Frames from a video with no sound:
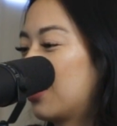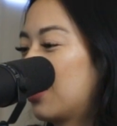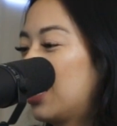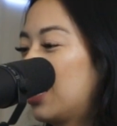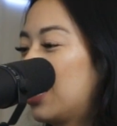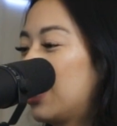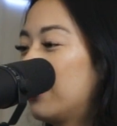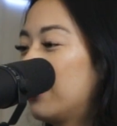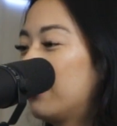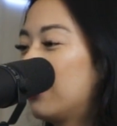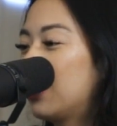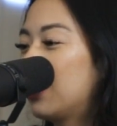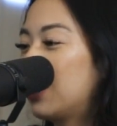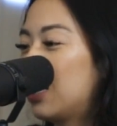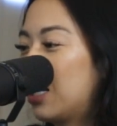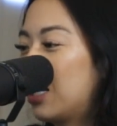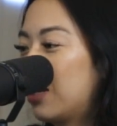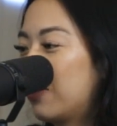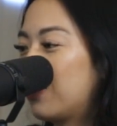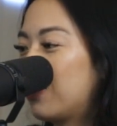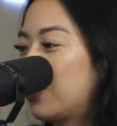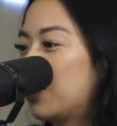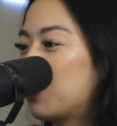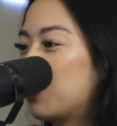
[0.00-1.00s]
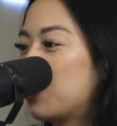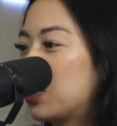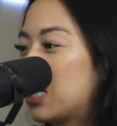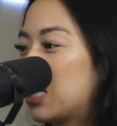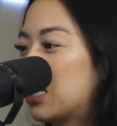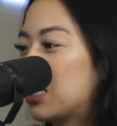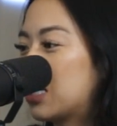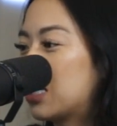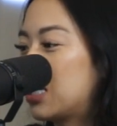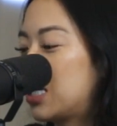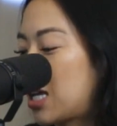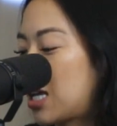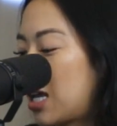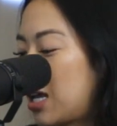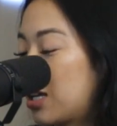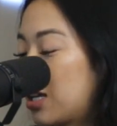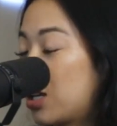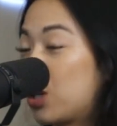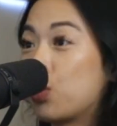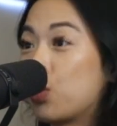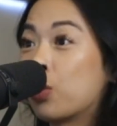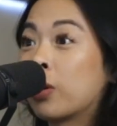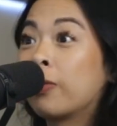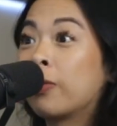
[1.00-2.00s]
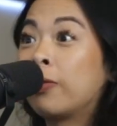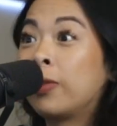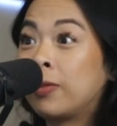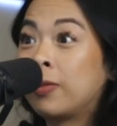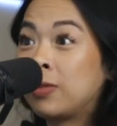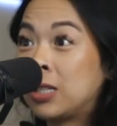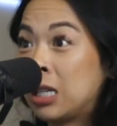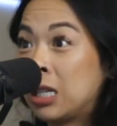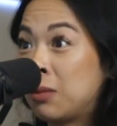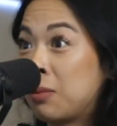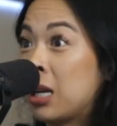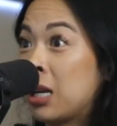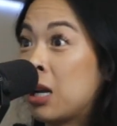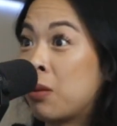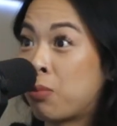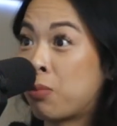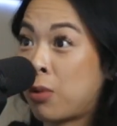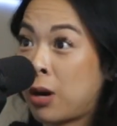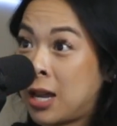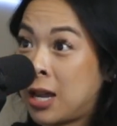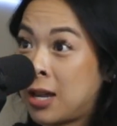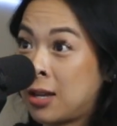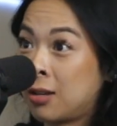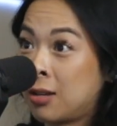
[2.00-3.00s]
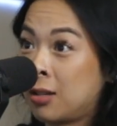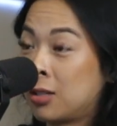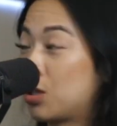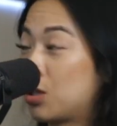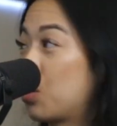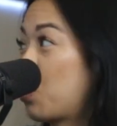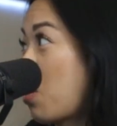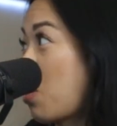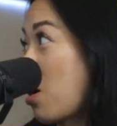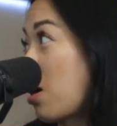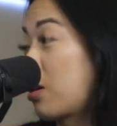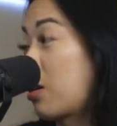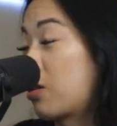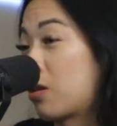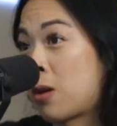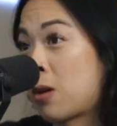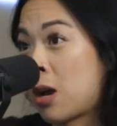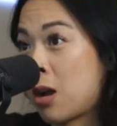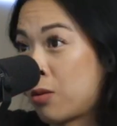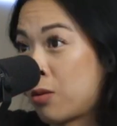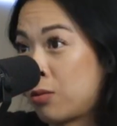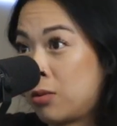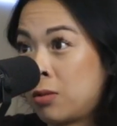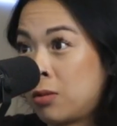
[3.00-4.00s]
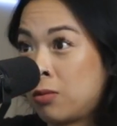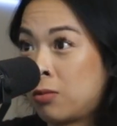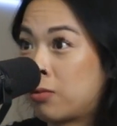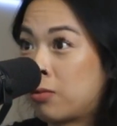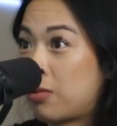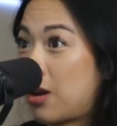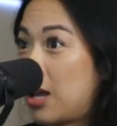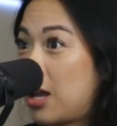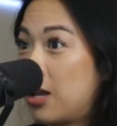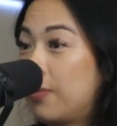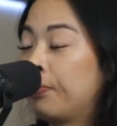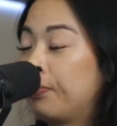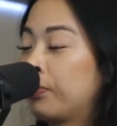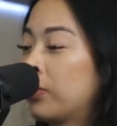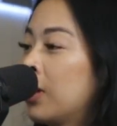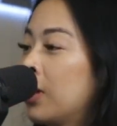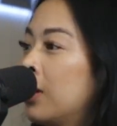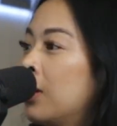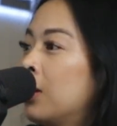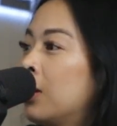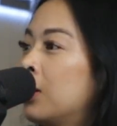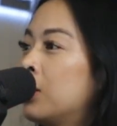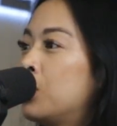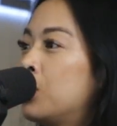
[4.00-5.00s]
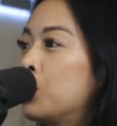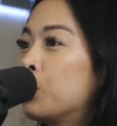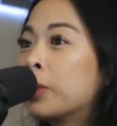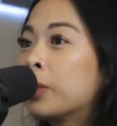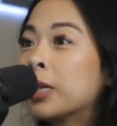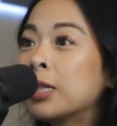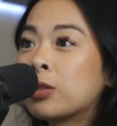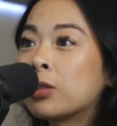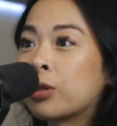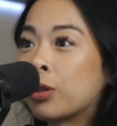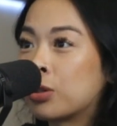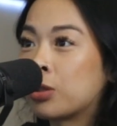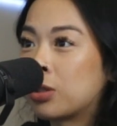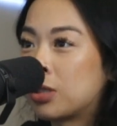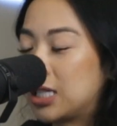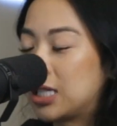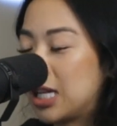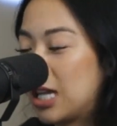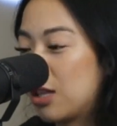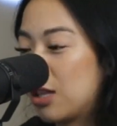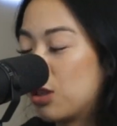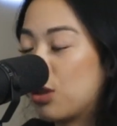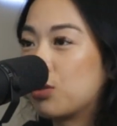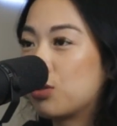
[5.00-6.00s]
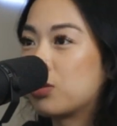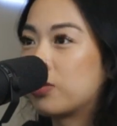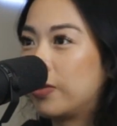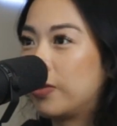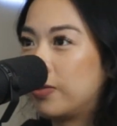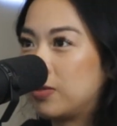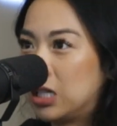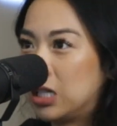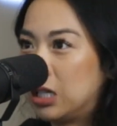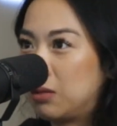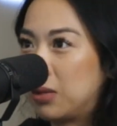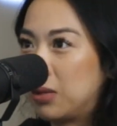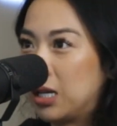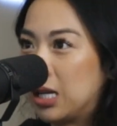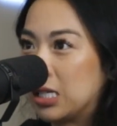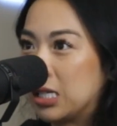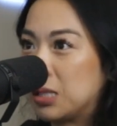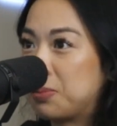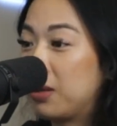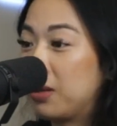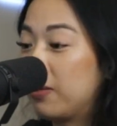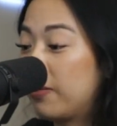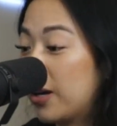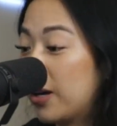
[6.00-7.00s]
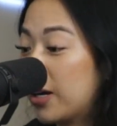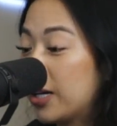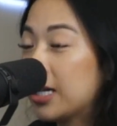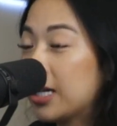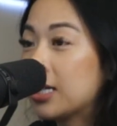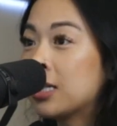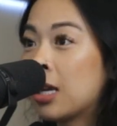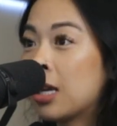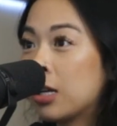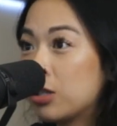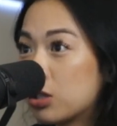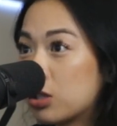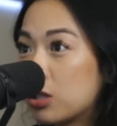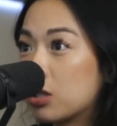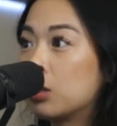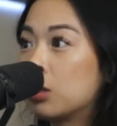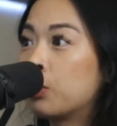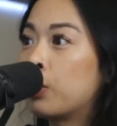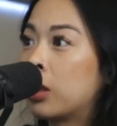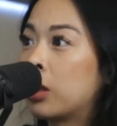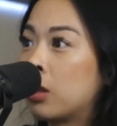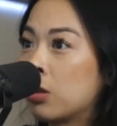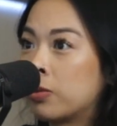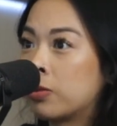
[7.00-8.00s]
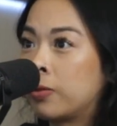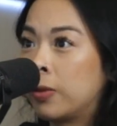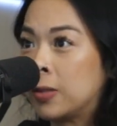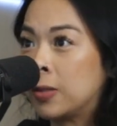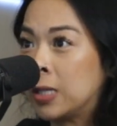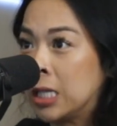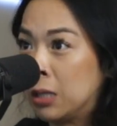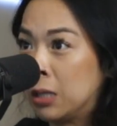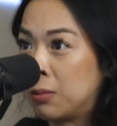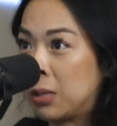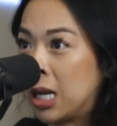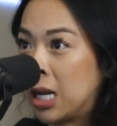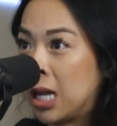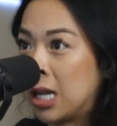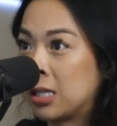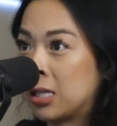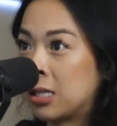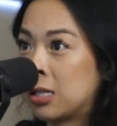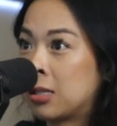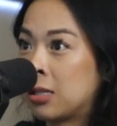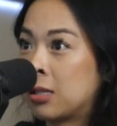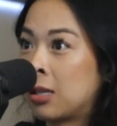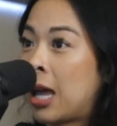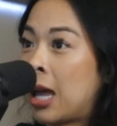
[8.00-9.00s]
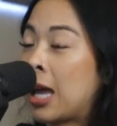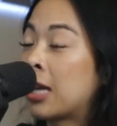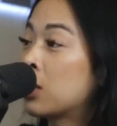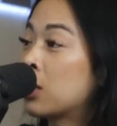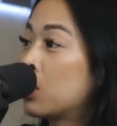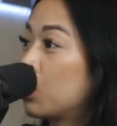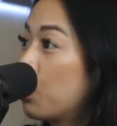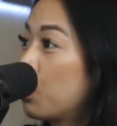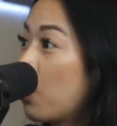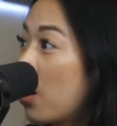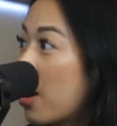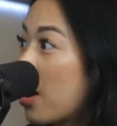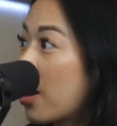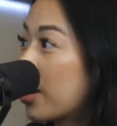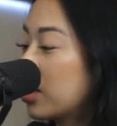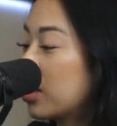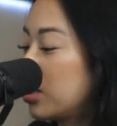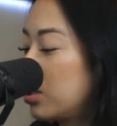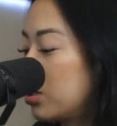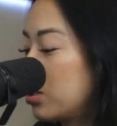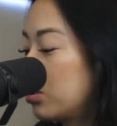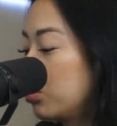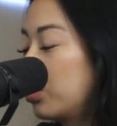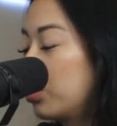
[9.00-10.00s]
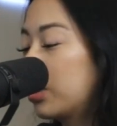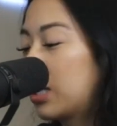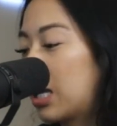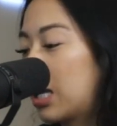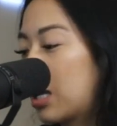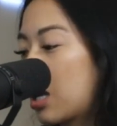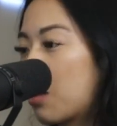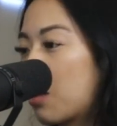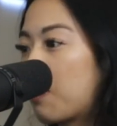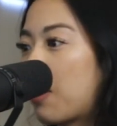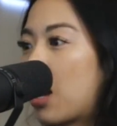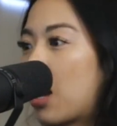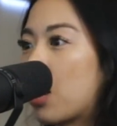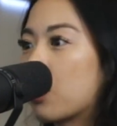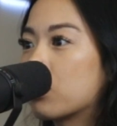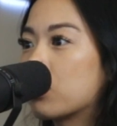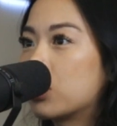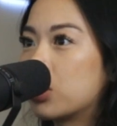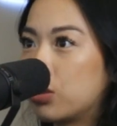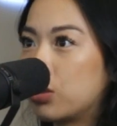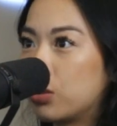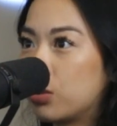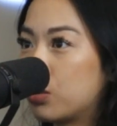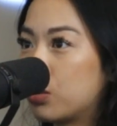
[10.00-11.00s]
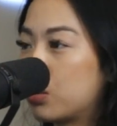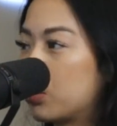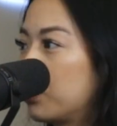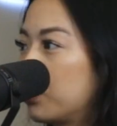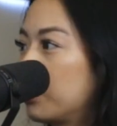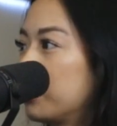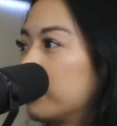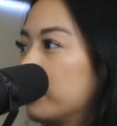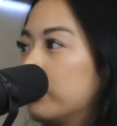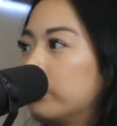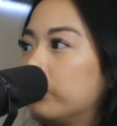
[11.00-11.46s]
even if you need to take your 15-minute break to walk around, right? Do research in those 15 minutes. Be very intentional with those 15 minutes. Yep. As you walk, you're looking up how to,